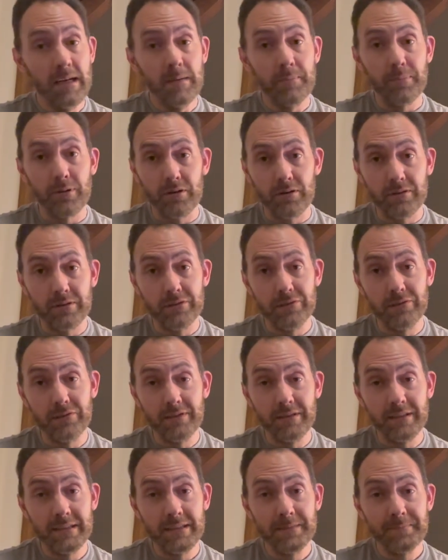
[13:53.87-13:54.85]

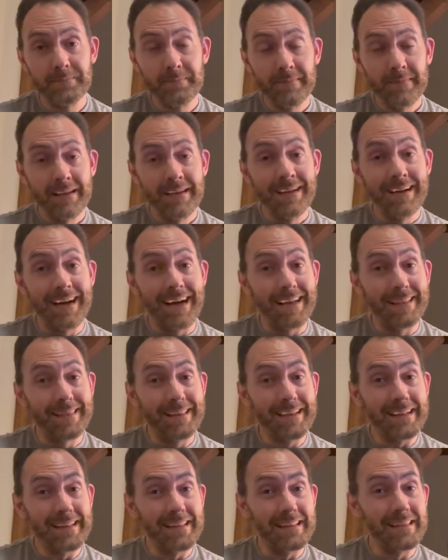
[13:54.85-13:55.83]
Personally, I
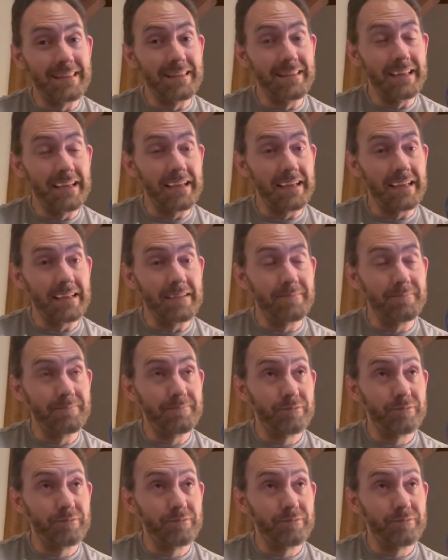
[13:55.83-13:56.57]
think that they